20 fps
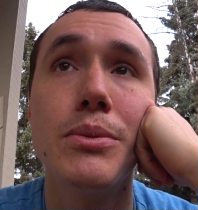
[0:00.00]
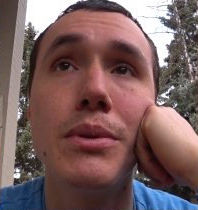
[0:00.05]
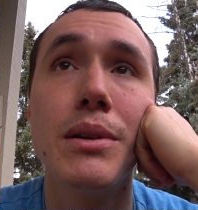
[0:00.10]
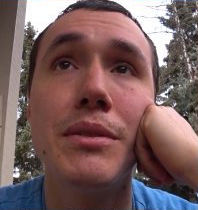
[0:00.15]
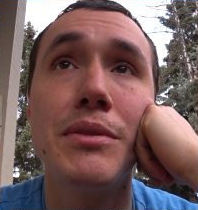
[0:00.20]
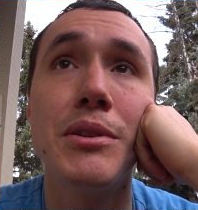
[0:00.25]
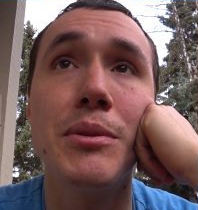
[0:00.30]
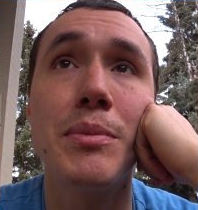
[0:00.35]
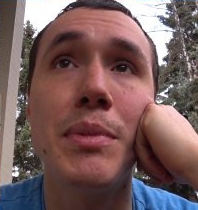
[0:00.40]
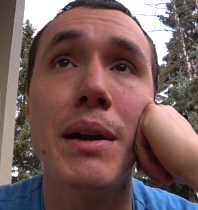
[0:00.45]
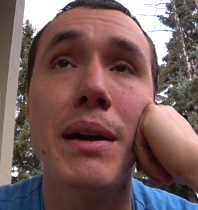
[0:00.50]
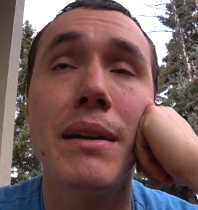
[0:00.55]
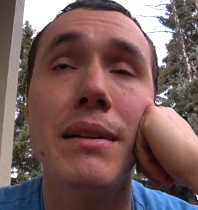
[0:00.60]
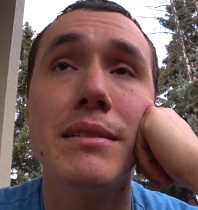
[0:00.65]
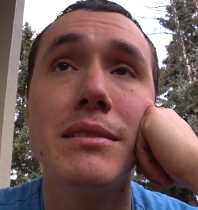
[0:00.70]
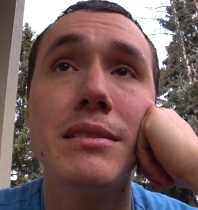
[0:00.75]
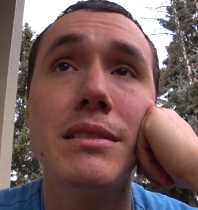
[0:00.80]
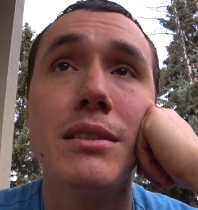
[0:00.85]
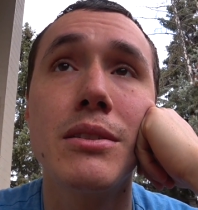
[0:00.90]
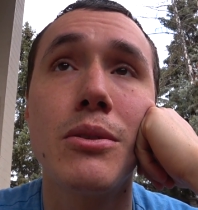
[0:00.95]
if your
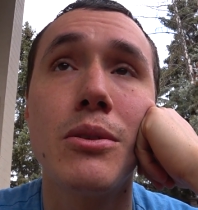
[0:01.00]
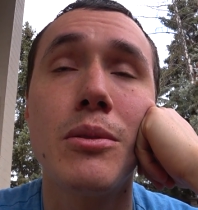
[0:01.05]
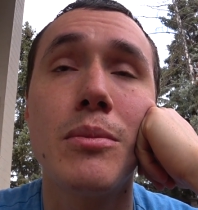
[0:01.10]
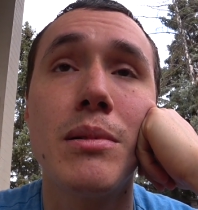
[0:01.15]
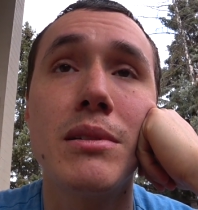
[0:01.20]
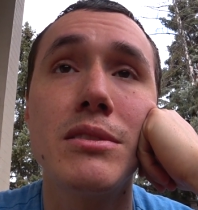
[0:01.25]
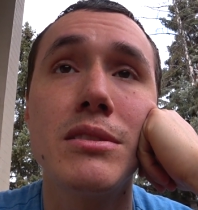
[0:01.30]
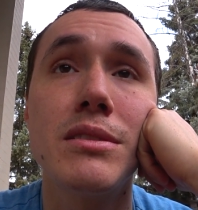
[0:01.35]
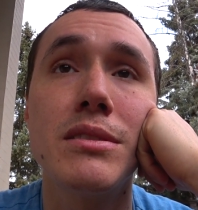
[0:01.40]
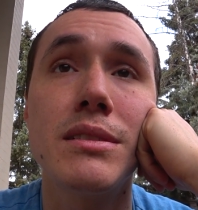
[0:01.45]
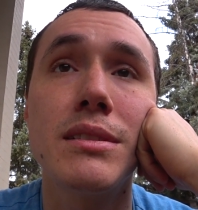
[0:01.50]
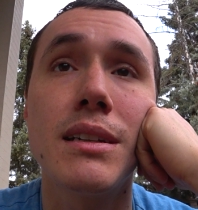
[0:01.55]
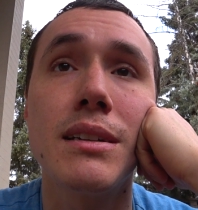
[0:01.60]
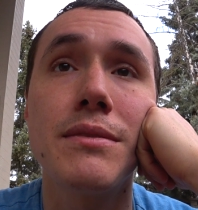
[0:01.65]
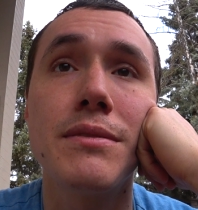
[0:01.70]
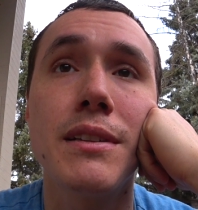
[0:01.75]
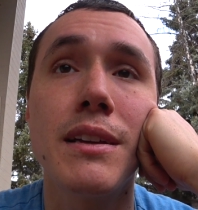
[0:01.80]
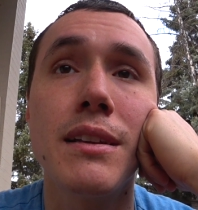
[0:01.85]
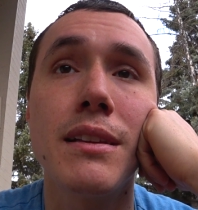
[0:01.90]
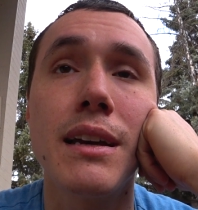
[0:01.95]
parents did a whole bunch of
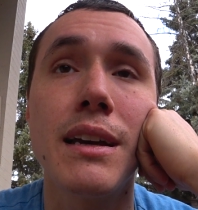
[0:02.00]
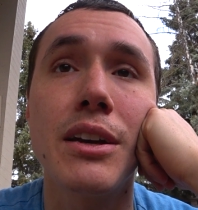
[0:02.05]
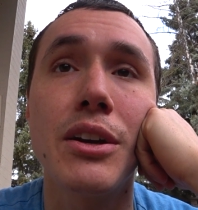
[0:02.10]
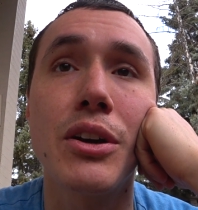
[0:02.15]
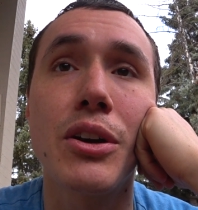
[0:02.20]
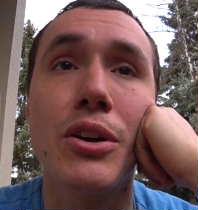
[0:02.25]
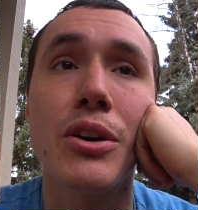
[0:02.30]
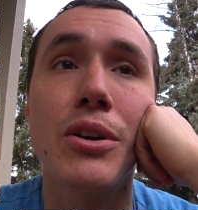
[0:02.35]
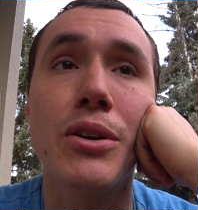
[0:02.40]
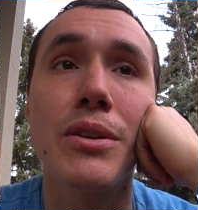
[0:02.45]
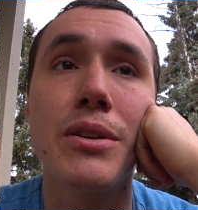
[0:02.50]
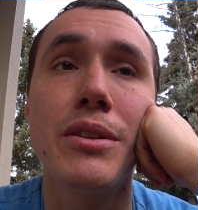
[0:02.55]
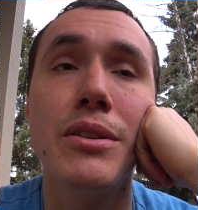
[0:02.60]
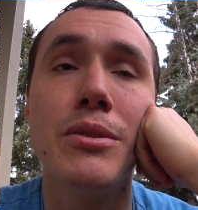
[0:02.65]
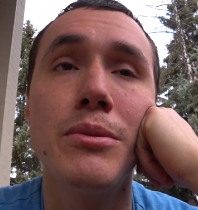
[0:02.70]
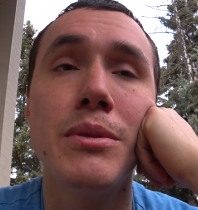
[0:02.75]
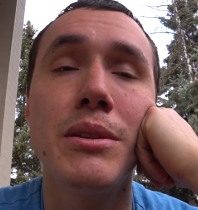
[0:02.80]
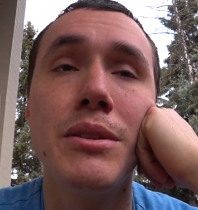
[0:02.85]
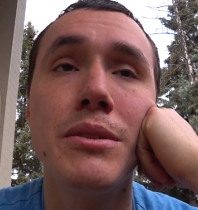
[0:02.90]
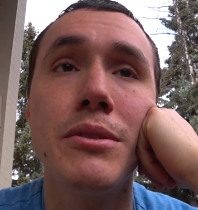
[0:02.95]
stuff that like hurt
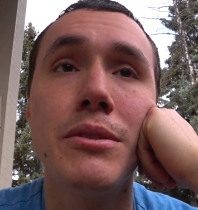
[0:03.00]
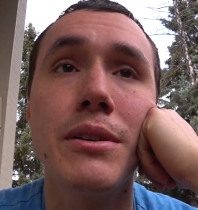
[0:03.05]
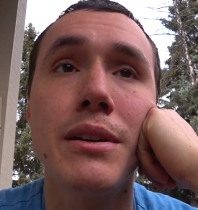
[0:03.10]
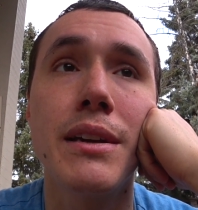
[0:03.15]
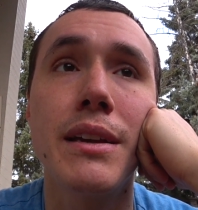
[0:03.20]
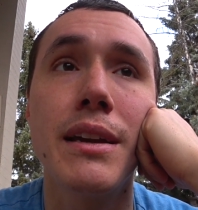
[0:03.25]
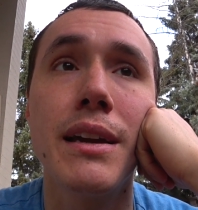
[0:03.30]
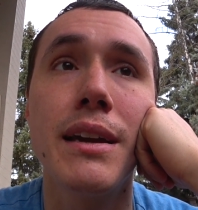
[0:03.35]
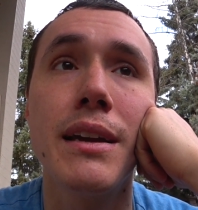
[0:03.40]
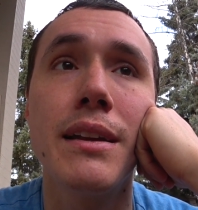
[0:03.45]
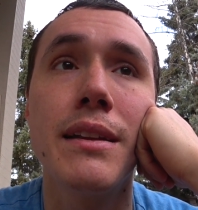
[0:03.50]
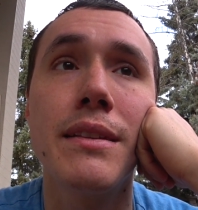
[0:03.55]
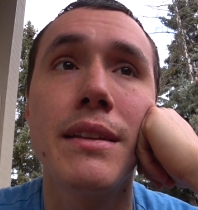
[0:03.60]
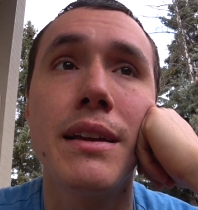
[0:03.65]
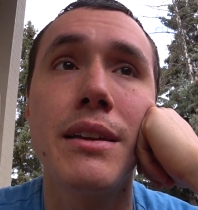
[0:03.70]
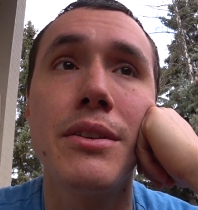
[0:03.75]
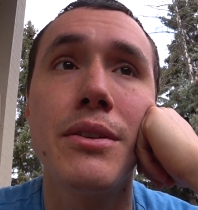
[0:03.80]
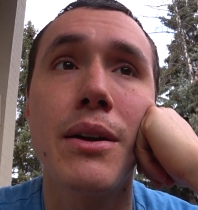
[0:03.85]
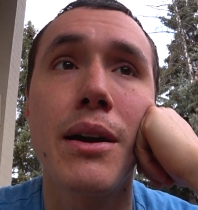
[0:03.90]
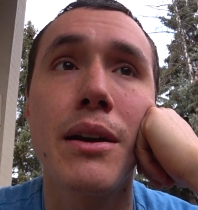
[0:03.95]
you when you were a kid and
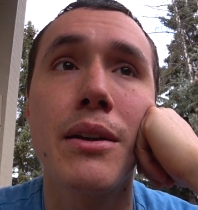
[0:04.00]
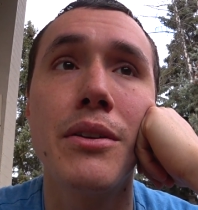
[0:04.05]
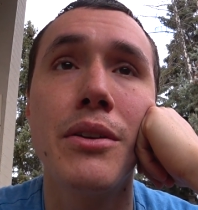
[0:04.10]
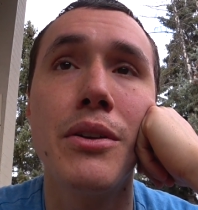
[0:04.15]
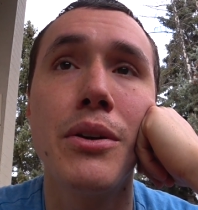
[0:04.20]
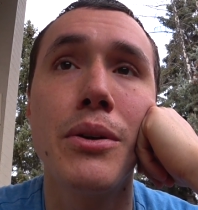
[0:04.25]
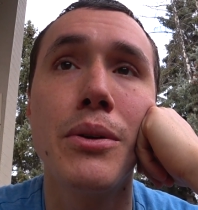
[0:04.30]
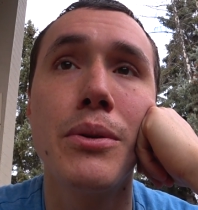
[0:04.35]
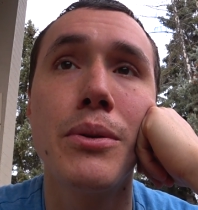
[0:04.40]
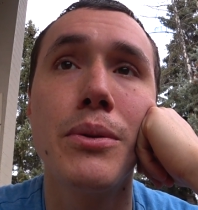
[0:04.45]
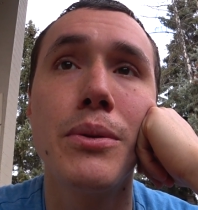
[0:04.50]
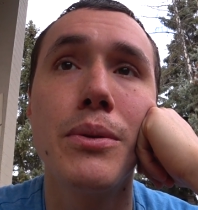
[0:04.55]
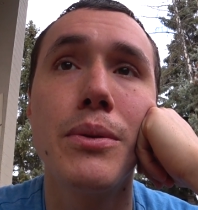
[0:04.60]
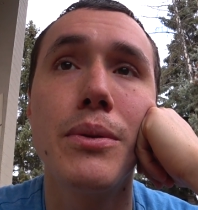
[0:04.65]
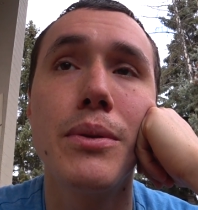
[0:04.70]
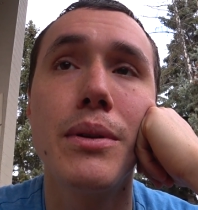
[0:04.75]
that you had no,